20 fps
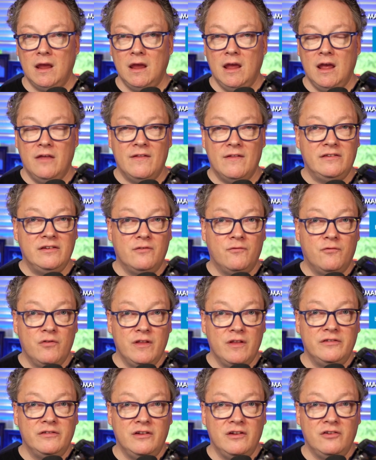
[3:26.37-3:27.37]
That's it for this
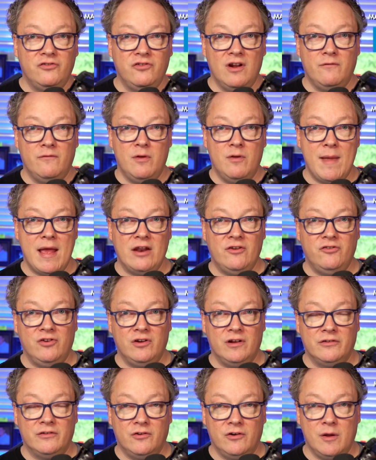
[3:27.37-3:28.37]
edition of the Managing
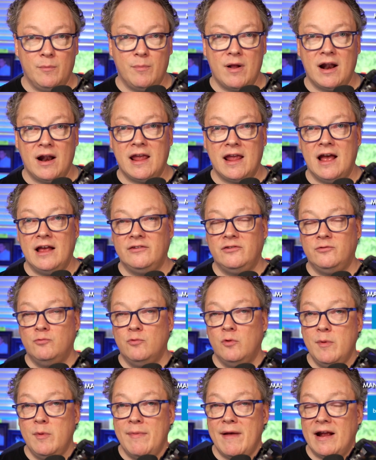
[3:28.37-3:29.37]
Uncertainty Podcast. We'll
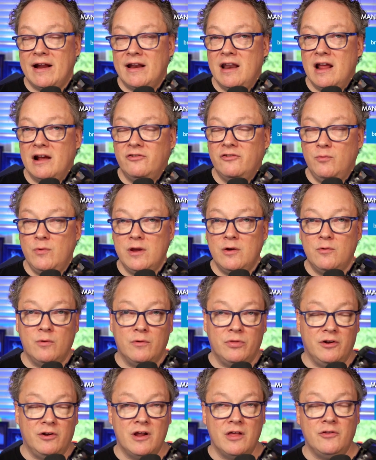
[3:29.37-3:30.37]
be back next week with
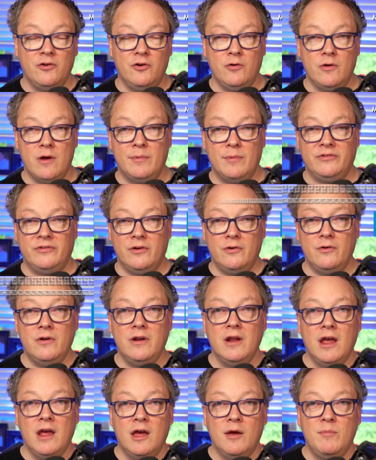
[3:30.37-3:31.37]
another new episode.
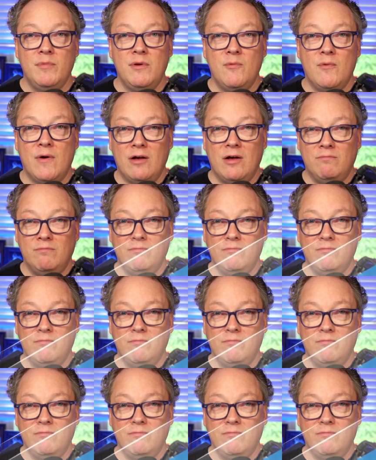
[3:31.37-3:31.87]
Be well.